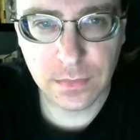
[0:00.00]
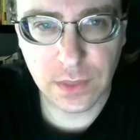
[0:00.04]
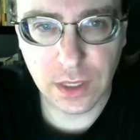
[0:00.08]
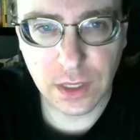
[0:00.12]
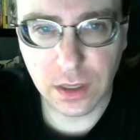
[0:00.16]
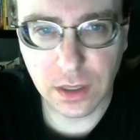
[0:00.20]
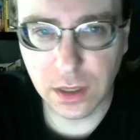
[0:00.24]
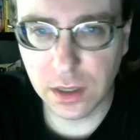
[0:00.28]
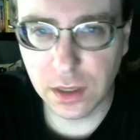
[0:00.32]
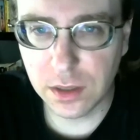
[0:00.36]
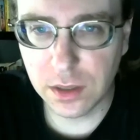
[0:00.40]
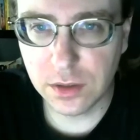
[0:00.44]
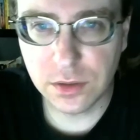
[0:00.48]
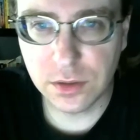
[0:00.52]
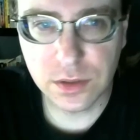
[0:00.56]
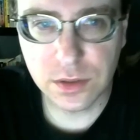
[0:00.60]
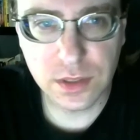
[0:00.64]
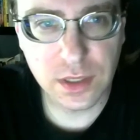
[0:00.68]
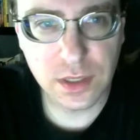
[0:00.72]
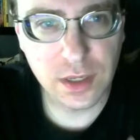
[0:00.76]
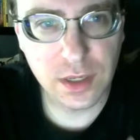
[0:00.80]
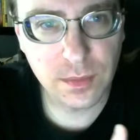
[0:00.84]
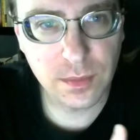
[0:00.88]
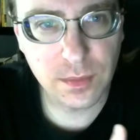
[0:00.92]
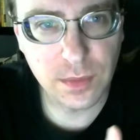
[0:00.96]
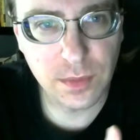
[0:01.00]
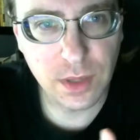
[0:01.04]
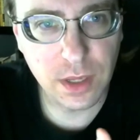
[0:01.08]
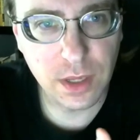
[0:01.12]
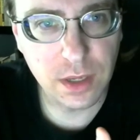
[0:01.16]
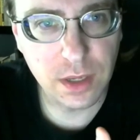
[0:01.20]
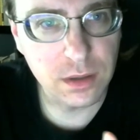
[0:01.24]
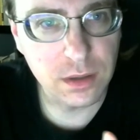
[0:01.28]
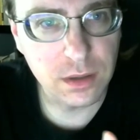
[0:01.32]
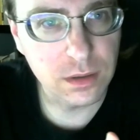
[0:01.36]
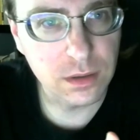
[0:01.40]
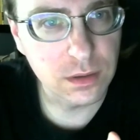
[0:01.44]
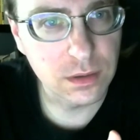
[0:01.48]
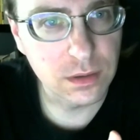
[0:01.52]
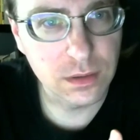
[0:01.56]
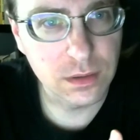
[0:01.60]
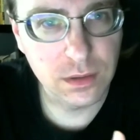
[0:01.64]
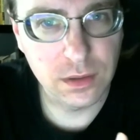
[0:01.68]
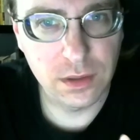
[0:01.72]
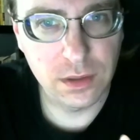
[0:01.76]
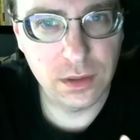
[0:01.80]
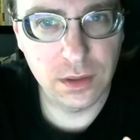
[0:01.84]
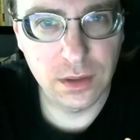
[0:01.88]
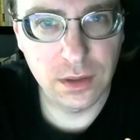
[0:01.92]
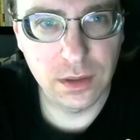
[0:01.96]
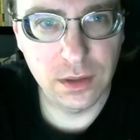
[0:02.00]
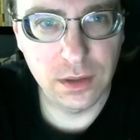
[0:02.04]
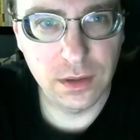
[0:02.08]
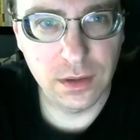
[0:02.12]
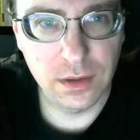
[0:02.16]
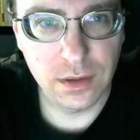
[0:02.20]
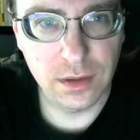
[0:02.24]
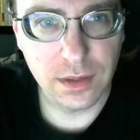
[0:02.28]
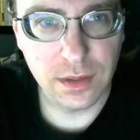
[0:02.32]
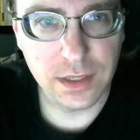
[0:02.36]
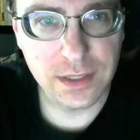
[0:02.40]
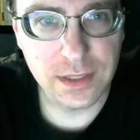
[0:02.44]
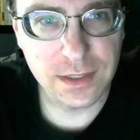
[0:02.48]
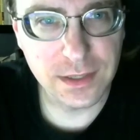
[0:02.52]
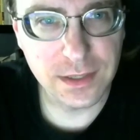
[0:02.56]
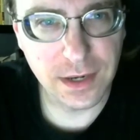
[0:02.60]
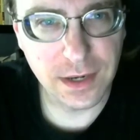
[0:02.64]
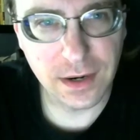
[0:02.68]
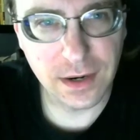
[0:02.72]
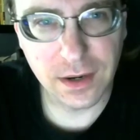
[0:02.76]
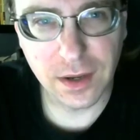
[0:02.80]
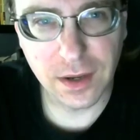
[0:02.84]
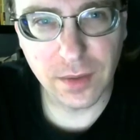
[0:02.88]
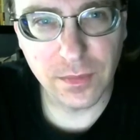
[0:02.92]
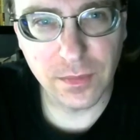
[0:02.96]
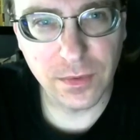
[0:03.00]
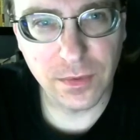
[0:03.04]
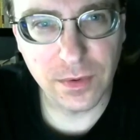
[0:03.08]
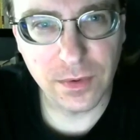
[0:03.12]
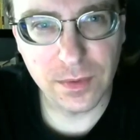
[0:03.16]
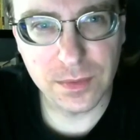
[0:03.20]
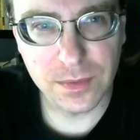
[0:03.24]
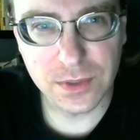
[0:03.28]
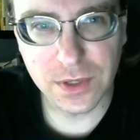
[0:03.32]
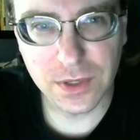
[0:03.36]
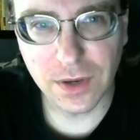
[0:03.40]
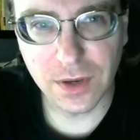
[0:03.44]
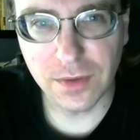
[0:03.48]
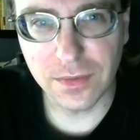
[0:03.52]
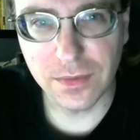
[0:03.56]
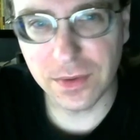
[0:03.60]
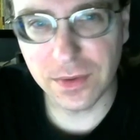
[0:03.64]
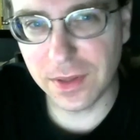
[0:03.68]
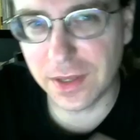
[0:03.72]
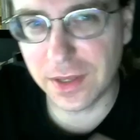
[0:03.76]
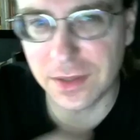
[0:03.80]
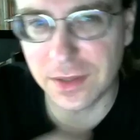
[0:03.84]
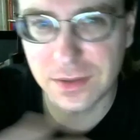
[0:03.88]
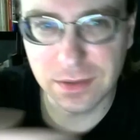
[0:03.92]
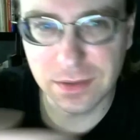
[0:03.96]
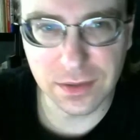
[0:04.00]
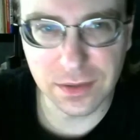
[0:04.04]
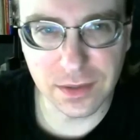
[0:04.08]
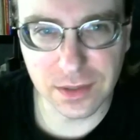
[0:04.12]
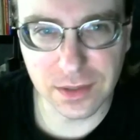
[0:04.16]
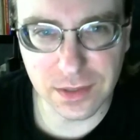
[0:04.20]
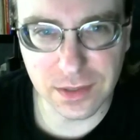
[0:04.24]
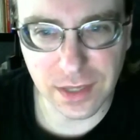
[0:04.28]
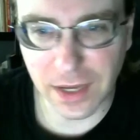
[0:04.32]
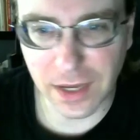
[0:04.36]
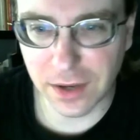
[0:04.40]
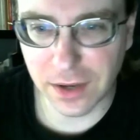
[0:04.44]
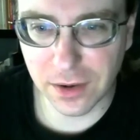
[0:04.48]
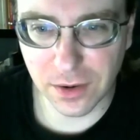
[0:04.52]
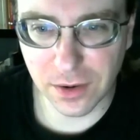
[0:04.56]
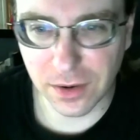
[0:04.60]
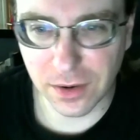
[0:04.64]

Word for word: And you see him like like standing up for himself, and that's that's Echo.